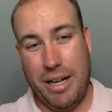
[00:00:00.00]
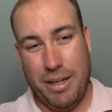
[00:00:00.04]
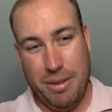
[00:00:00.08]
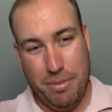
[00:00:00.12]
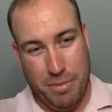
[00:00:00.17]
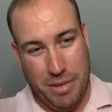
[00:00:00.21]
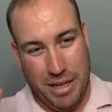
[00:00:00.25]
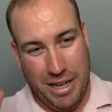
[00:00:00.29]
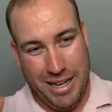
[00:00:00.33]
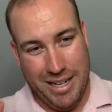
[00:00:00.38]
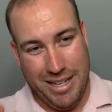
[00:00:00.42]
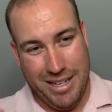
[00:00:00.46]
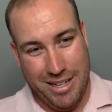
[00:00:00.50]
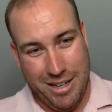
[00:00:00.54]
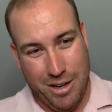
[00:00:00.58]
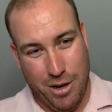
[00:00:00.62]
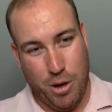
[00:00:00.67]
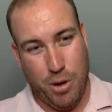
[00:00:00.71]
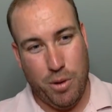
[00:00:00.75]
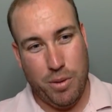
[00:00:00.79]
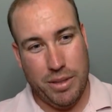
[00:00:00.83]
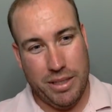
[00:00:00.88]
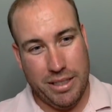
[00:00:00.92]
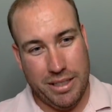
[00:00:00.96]
I
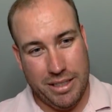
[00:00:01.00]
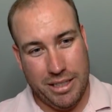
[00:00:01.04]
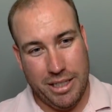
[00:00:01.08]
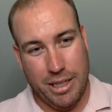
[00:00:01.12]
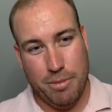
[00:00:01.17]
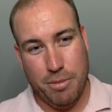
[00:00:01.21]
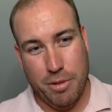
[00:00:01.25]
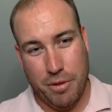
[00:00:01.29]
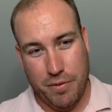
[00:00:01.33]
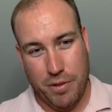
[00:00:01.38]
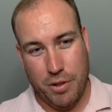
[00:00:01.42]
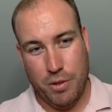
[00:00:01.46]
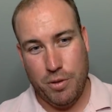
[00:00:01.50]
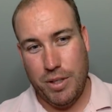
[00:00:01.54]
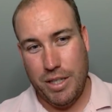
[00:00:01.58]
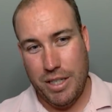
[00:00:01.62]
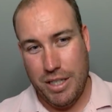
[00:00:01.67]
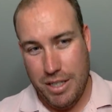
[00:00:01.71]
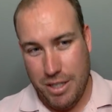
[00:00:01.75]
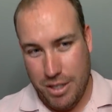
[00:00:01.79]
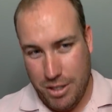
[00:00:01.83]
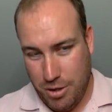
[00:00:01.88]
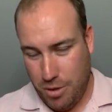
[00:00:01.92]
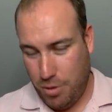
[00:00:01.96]
know some of you
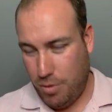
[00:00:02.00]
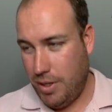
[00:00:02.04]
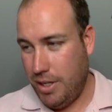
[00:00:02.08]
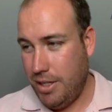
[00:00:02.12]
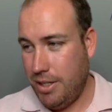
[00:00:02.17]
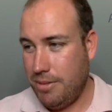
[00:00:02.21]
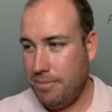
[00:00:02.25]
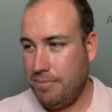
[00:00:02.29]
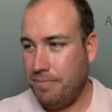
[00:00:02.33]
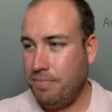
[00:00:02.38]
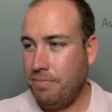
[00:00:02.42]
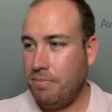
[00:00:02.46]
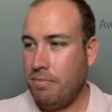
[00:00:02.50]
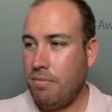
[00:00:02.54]
can do it.